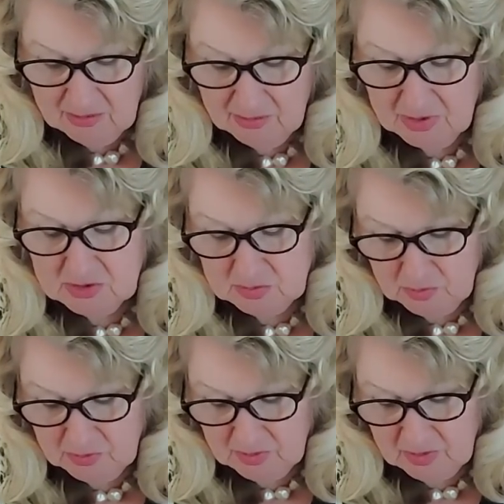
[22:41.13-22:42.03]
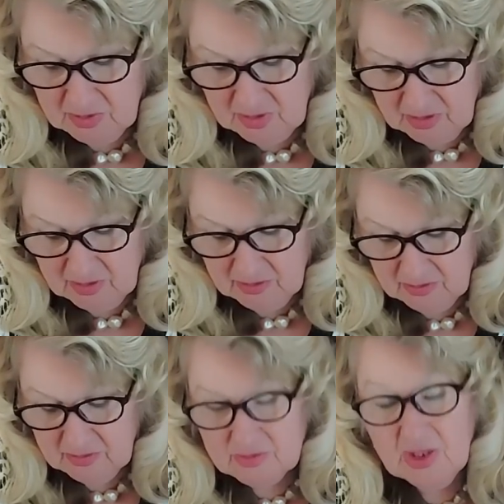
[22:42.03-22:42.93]
much more, uh, uh,
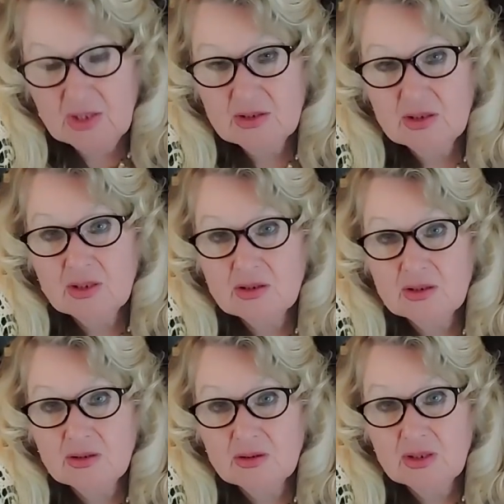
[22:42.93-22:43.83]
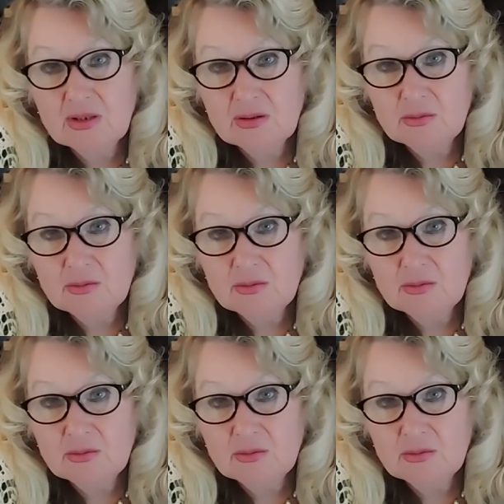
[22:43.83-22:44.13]
10, uh,